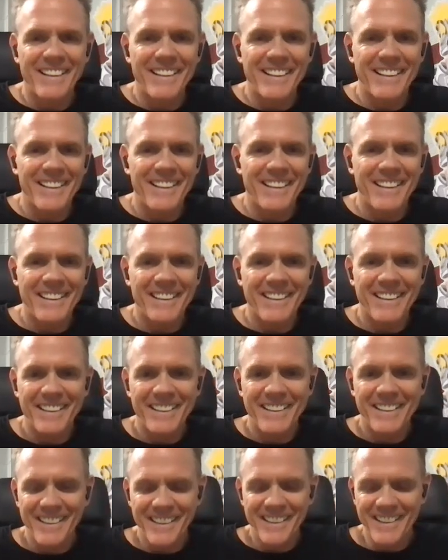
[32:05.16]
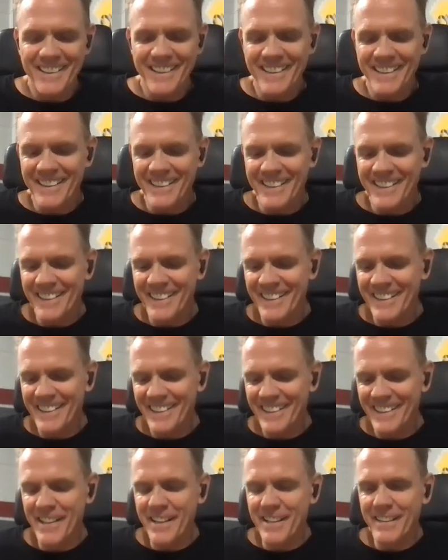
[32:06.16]

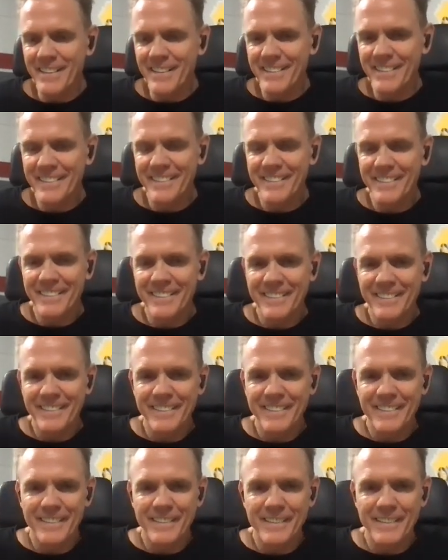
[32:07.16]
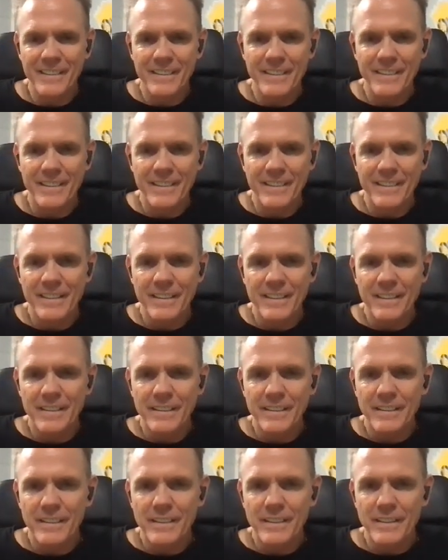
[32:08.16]

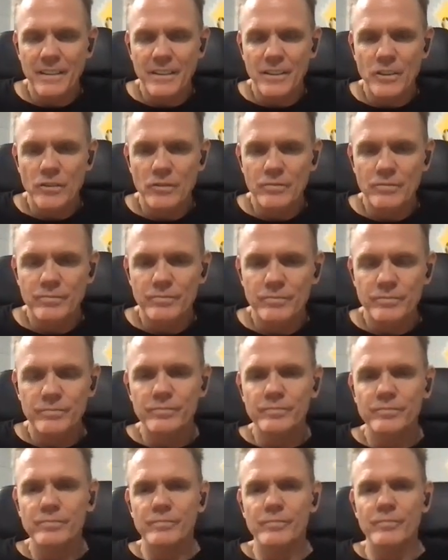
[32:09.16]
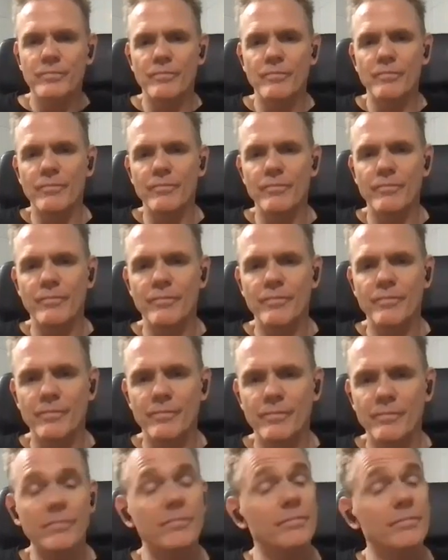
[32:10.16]

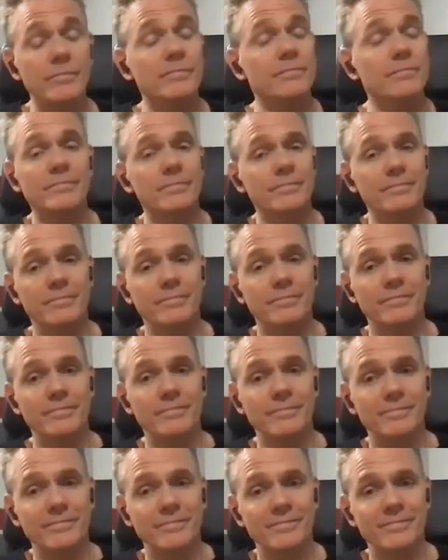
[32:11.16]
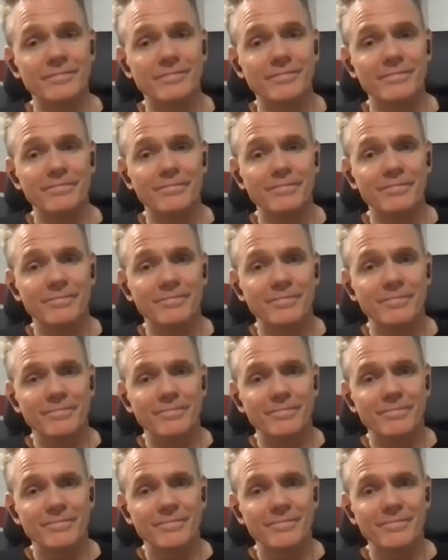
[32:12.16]
This person isn't speaking.